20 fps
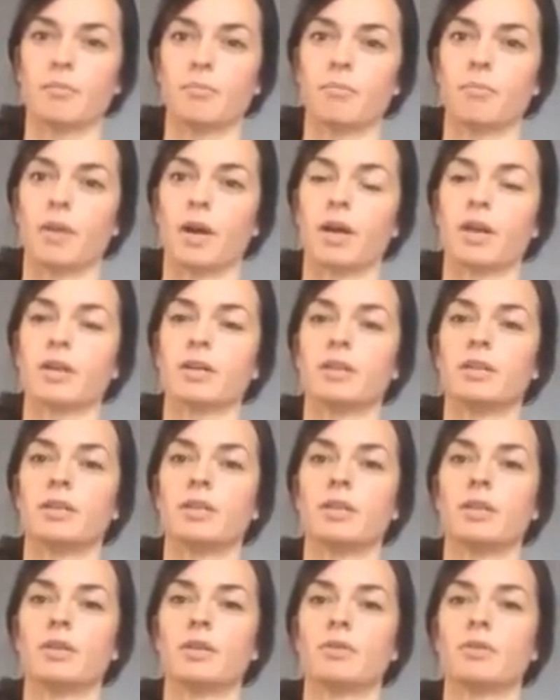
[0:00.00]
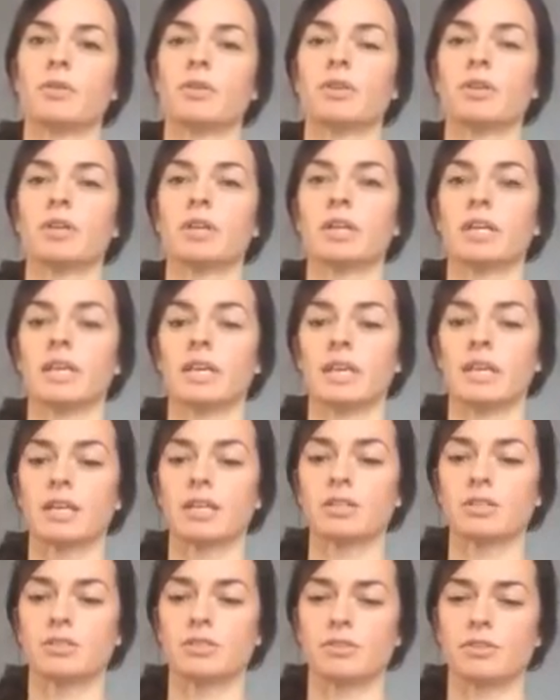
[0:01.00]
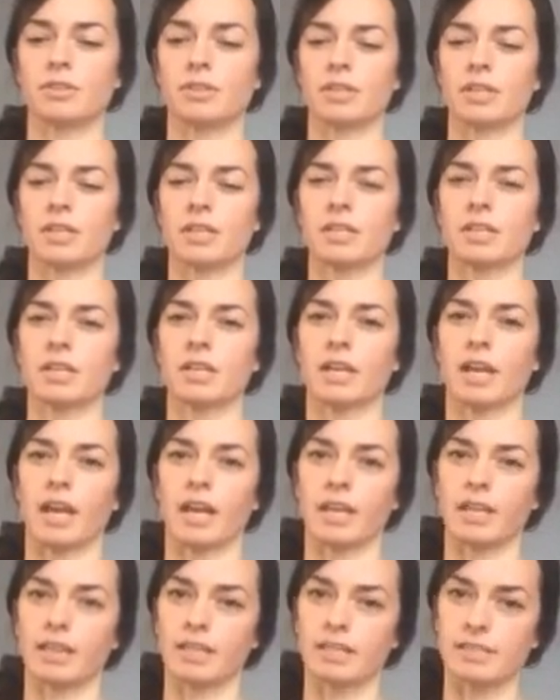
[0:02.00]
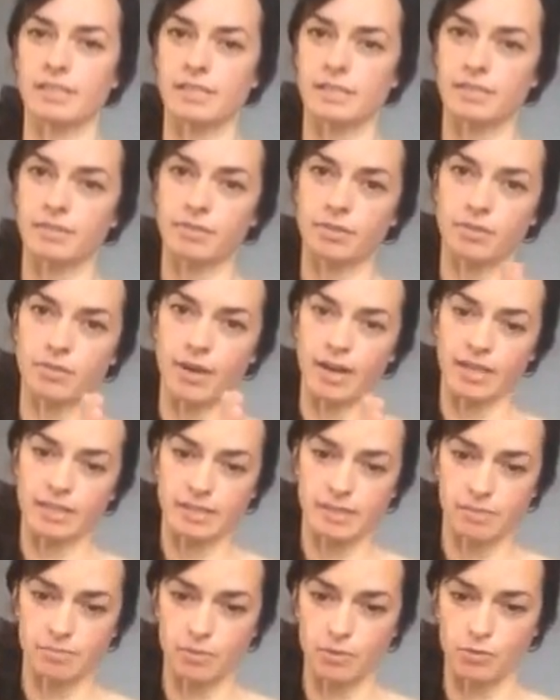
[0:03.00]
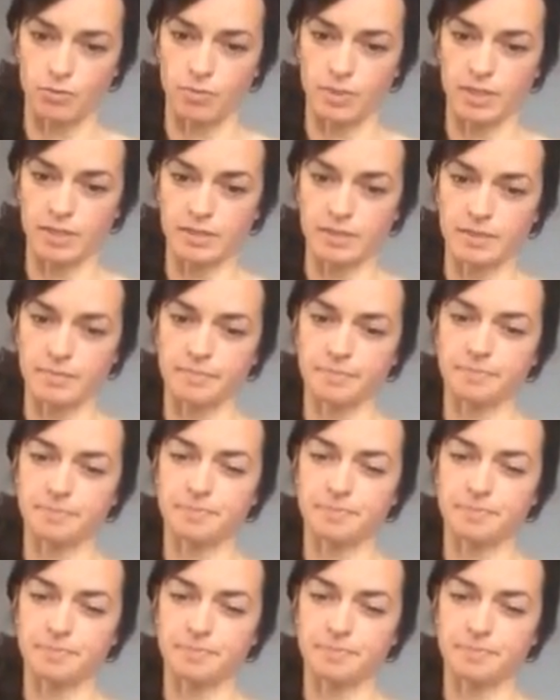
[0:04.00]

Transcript: Martin Luther King Jr. and the Civil Rights Movement,